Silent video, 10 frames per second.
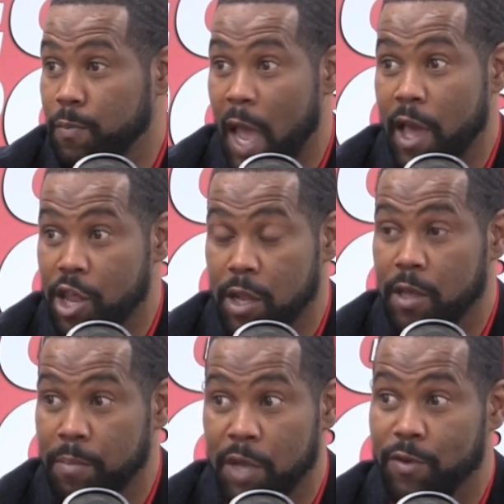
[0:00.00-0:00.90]
actually
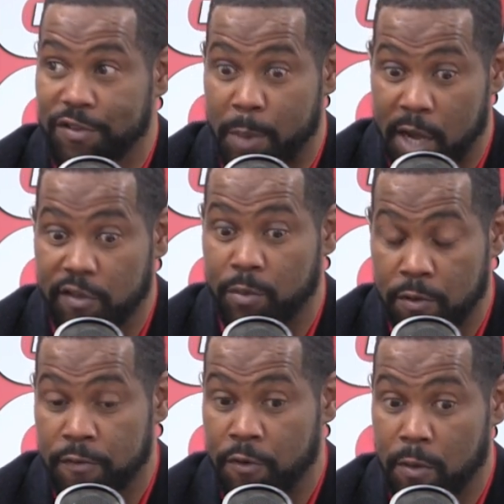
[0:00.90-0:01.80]
be
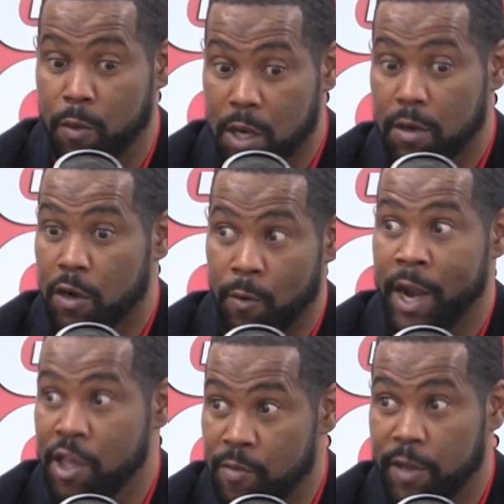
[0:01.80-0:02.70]
responsible for
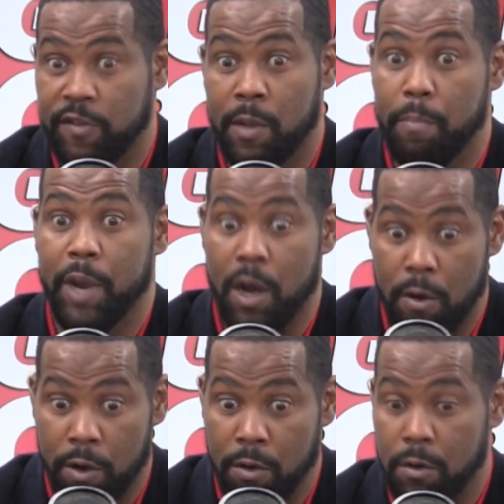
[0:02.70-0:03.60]
arrangements and
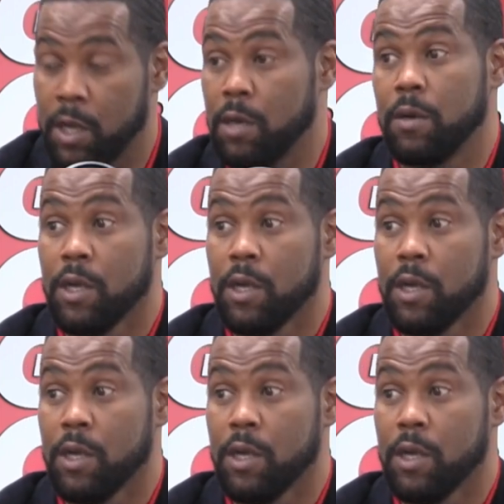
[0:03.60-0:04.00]
burial, and